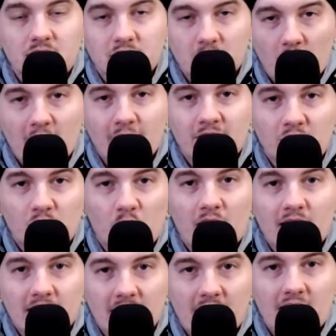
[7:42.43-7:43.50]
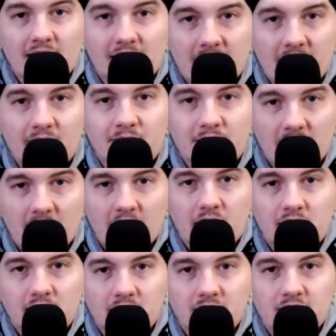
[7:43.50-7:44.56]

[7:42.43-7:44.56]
Y'all have a great goddamn day.